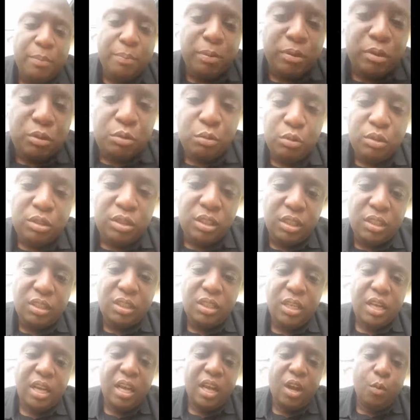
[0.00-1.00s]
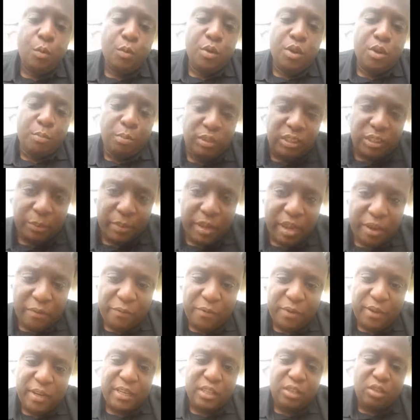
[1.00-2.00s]
As a generation, we need to start
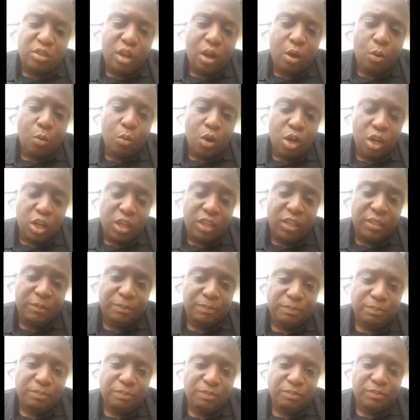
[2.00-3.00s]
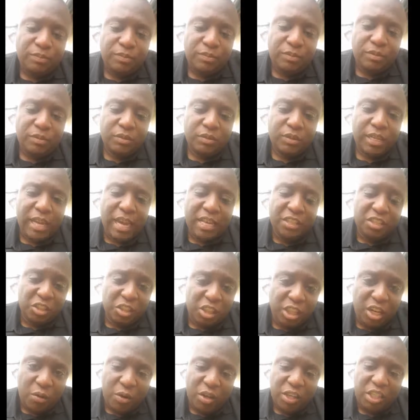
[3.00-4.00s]
building. My brother
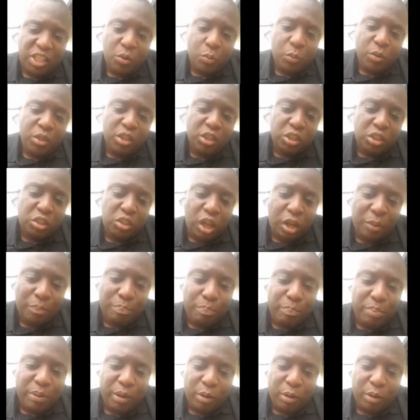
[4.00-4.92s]
Simon said, add some.